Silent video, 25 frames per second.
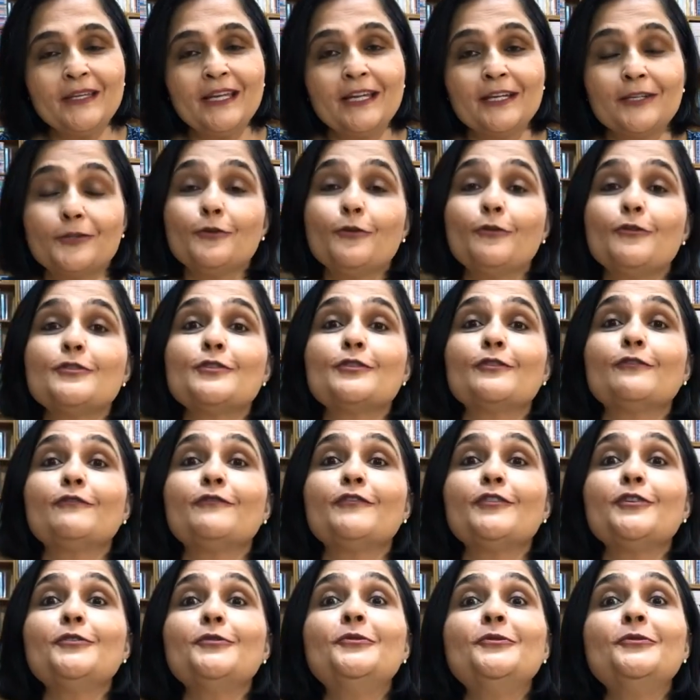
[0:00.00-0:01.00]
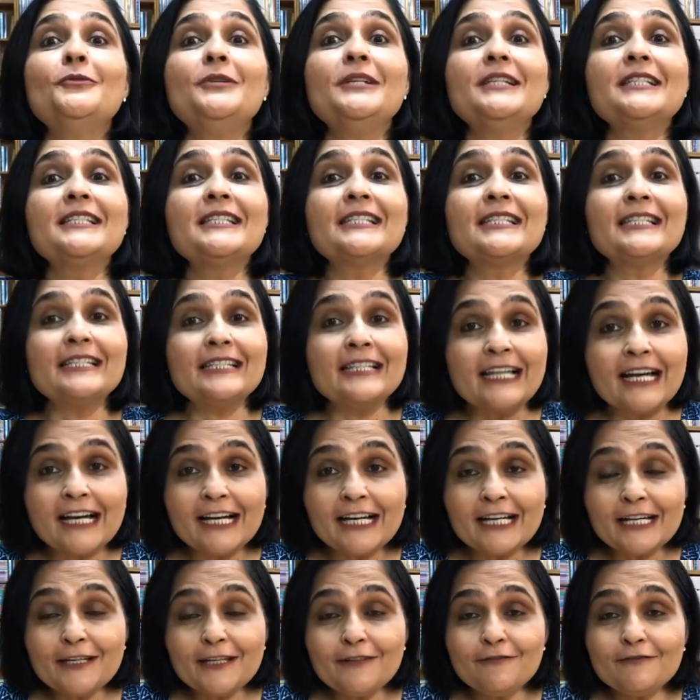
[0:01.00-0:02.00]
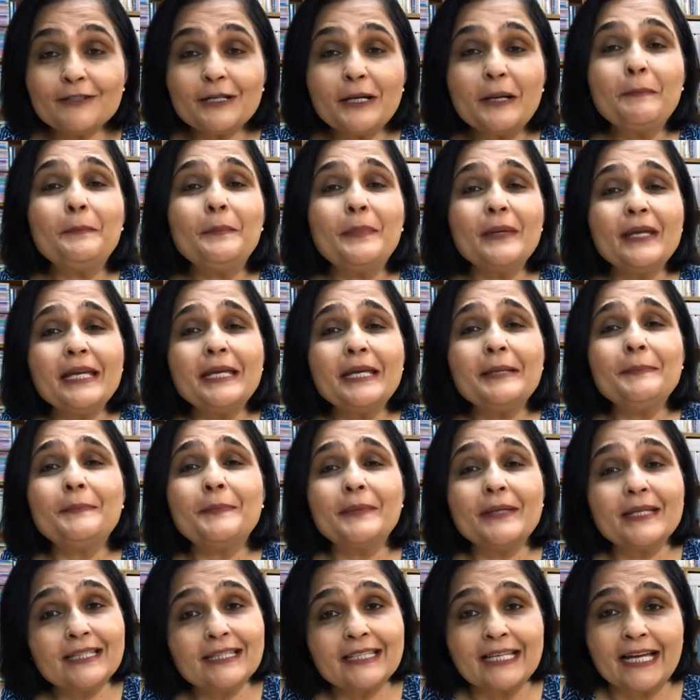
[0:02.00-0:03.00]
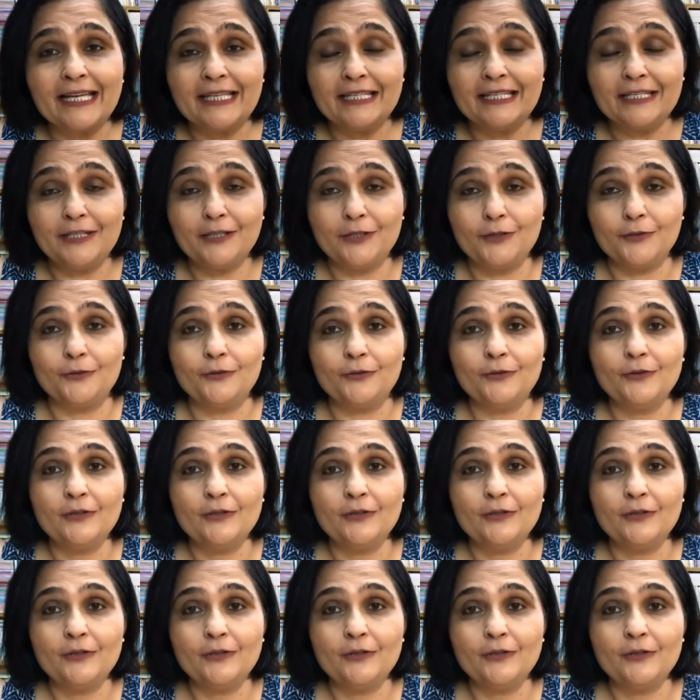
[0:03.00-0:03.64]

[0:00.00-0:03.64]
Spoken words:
Those of you who listen live, a big thank you.